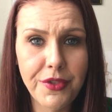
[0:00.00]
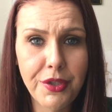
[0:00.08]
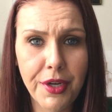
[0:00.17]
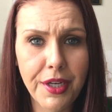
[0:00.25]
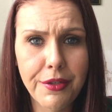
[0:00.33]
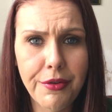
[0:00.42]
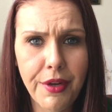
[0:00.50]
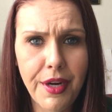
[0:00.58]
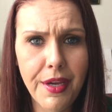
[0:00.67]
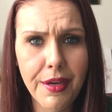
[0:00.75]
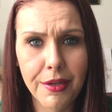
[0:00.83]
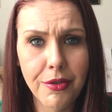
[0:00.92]

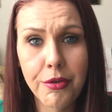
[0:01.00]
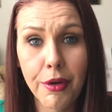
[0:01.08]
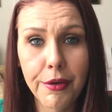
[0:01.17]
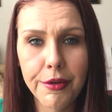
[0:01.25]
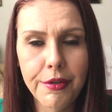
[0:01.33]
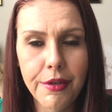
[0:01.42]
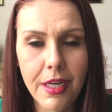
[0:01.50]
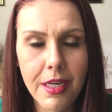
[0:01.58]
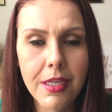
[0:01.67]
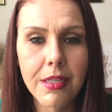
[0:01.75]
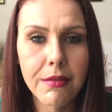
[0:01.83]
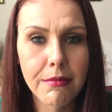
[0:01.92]
trick-or-treating or
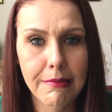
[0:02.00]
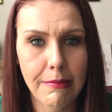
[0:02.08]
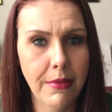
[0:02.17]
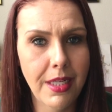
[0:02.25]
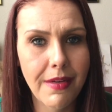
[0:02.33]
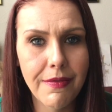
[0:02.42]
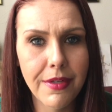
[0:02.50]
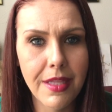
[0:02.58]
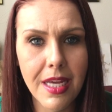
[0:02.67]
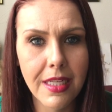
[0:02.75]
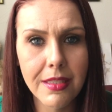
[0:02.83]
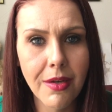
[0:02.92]
trunk-or-treating or whatever
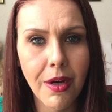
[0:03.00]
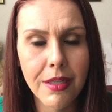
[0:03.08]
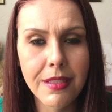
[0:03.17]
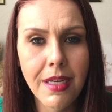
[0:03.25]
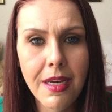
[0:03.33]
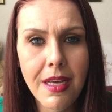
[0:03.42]
that's called.